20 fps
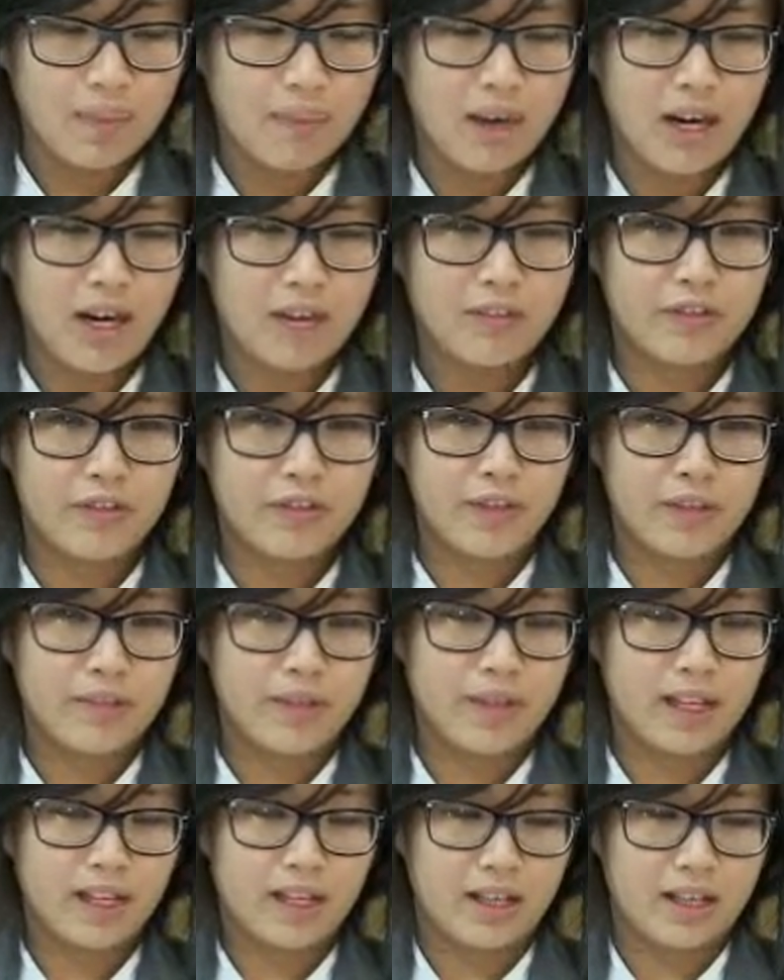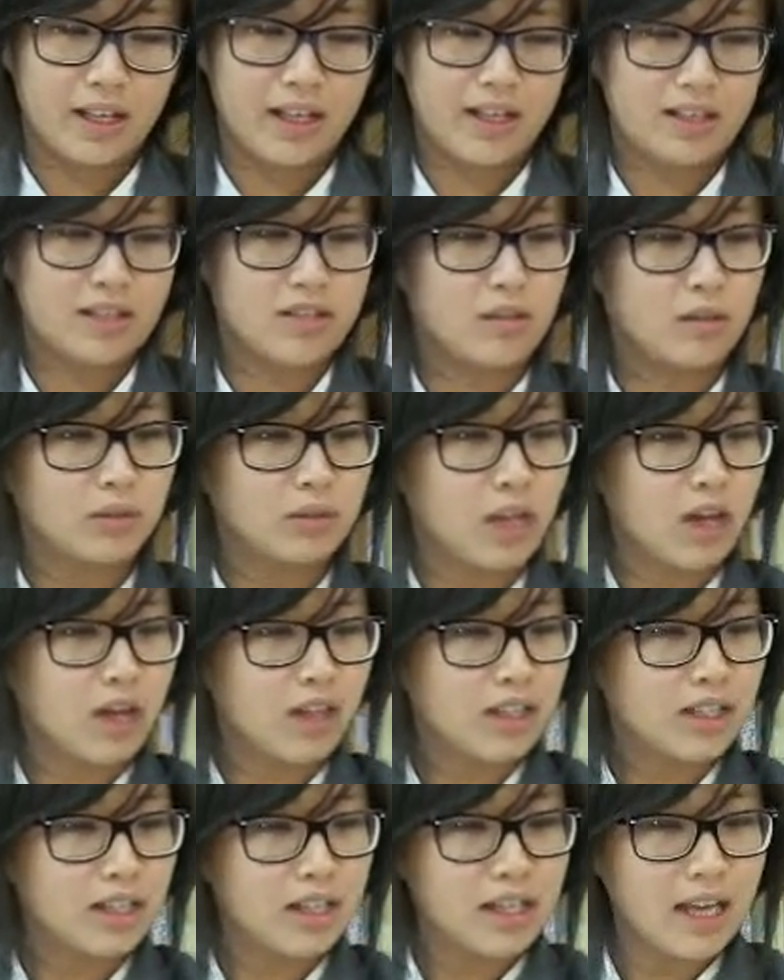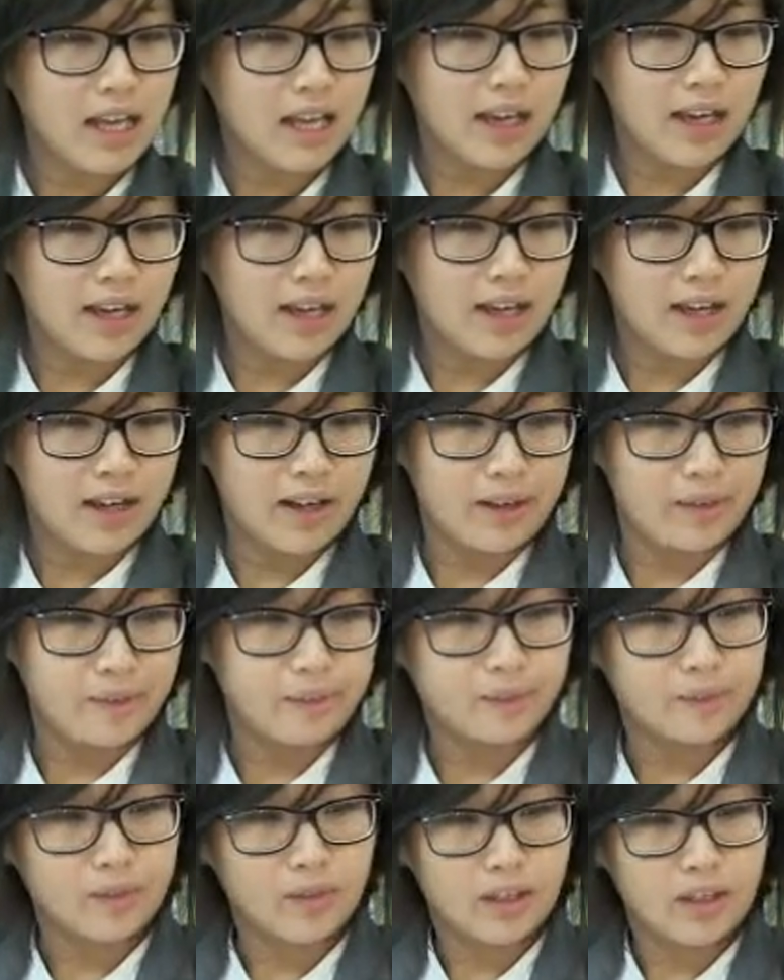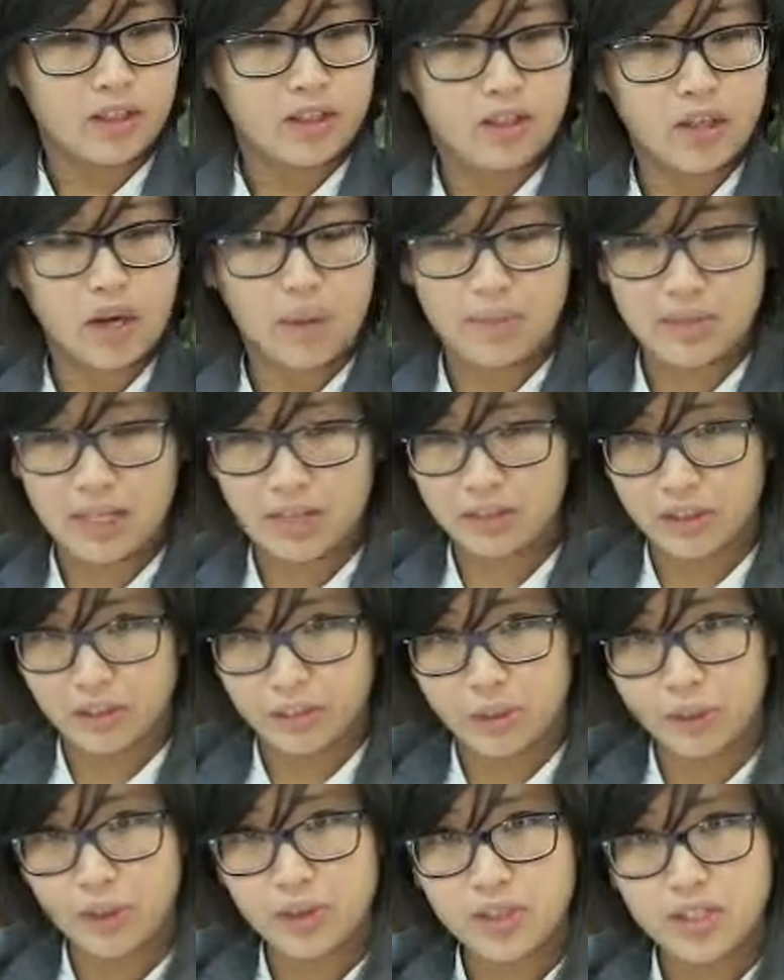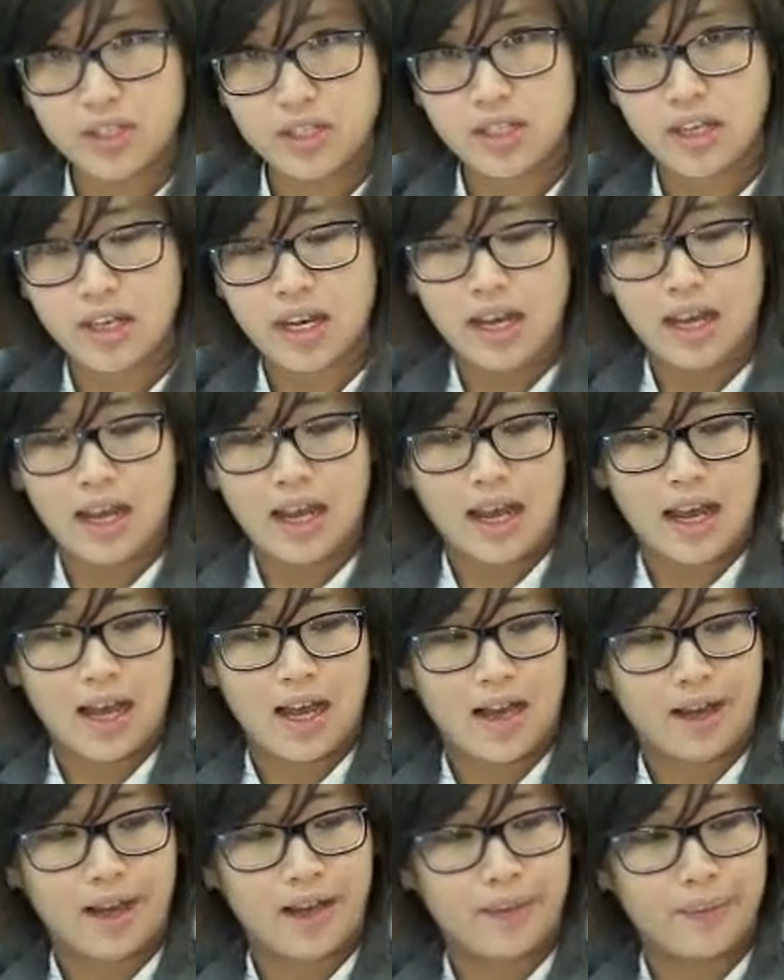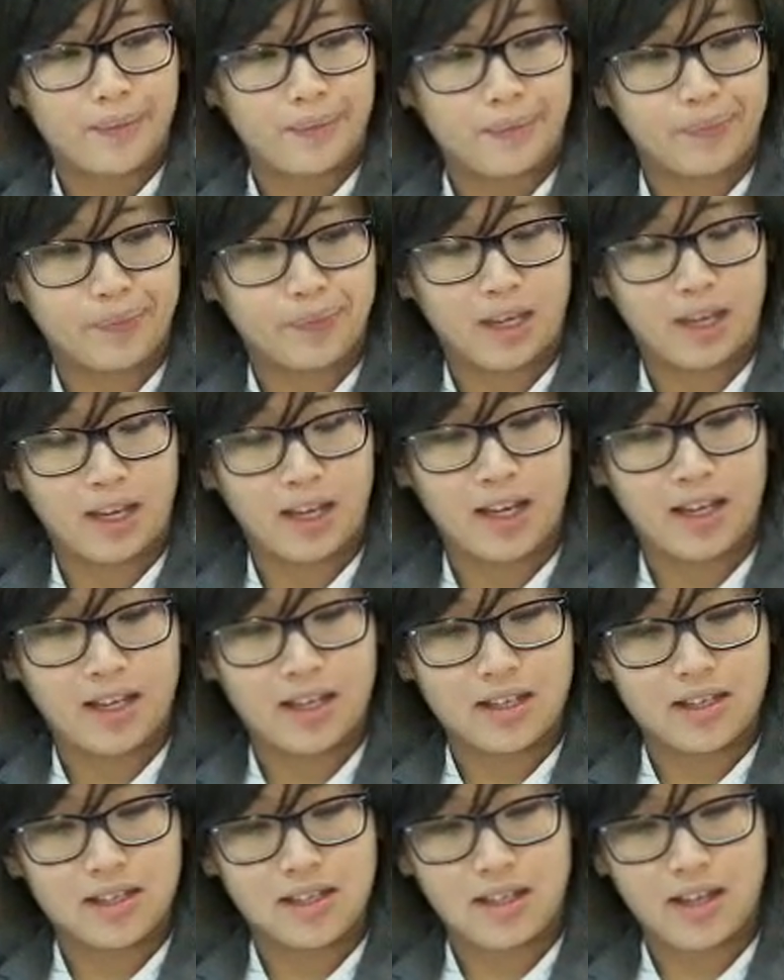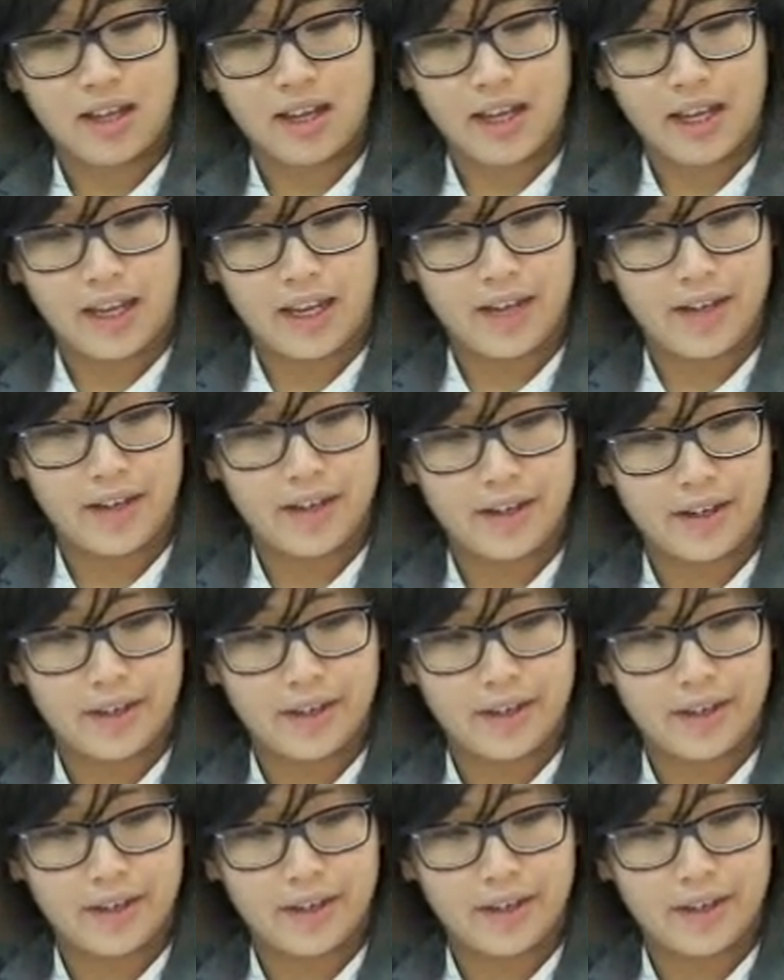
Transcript: apart from it is no longer a top-down approach, it is a